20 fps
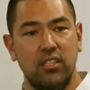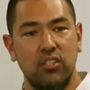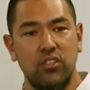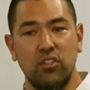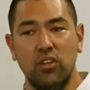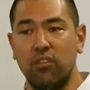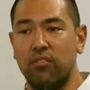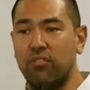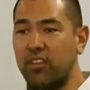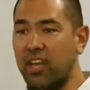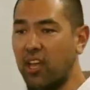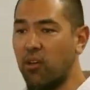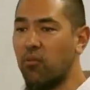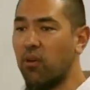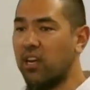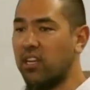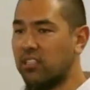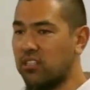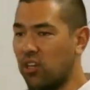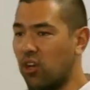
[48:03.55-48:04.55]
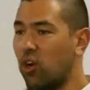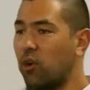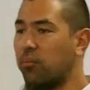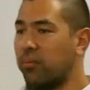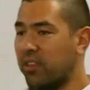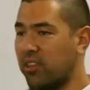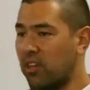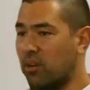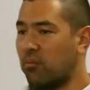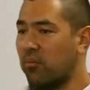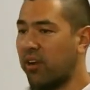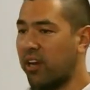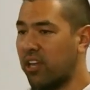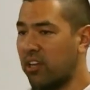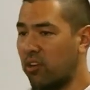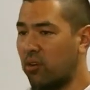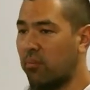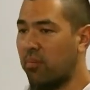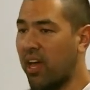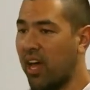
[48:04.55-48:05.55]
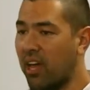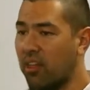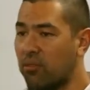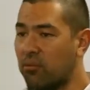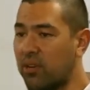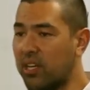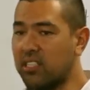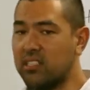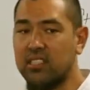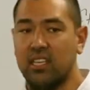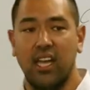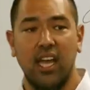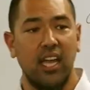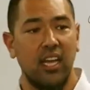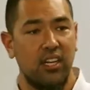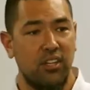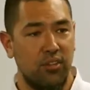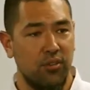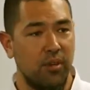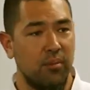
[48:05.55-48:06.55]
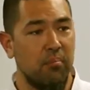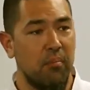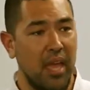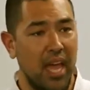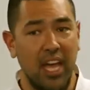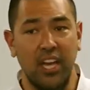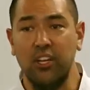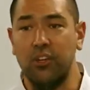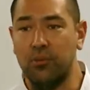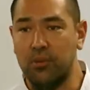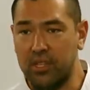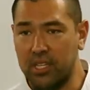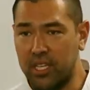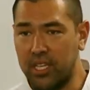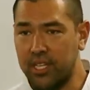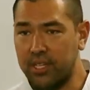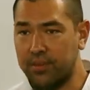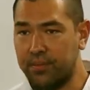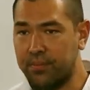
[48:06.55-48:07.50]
So if they wanted to open their brachial pathways, they had to do it manually.